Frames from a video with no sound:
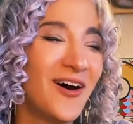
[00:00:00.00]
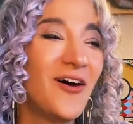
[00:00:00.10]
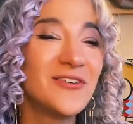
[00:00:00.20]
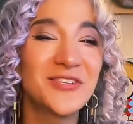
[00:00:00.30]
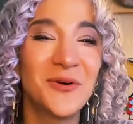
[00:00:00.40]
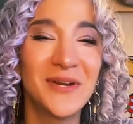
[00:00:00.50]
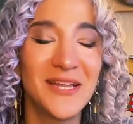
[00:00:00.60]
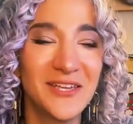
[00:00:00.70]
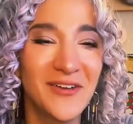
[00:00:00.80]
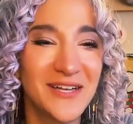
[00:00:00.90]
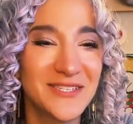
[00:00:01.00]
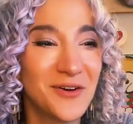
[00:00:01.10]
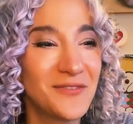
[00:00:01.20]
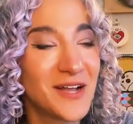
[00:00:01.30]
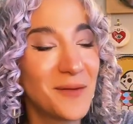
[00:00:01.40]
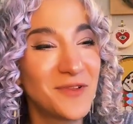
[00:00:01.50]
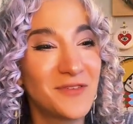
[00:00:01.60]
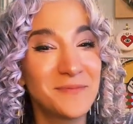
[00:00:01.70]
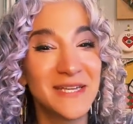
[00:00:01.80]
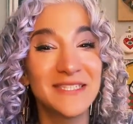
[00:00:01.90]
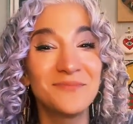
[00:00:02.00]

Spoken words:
Also, I want to let you guys know of a couple of updates.